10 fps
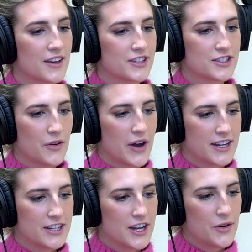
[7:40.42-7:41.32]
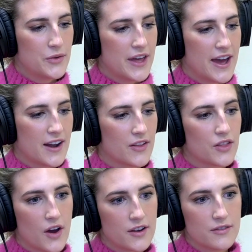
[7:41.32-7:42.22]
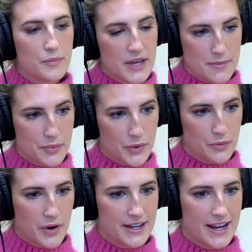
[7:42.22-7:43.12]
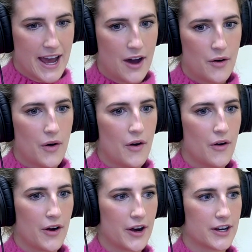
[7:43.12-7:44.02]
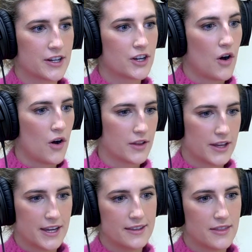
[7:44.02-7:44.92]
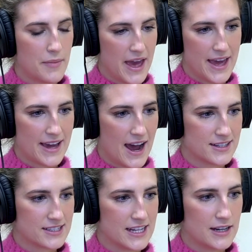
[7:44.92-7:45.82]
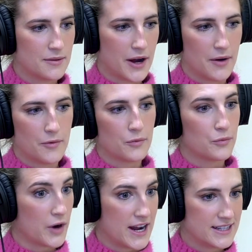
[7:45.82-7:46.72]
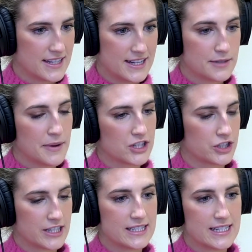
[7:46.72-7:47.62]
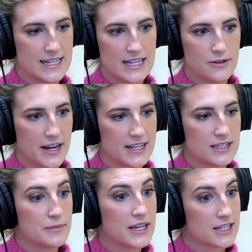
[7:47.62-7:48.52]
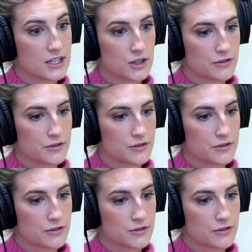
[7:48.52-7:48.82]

So I know that a lot of people right now are calling the bank asking about rates, and especially CD rates, because those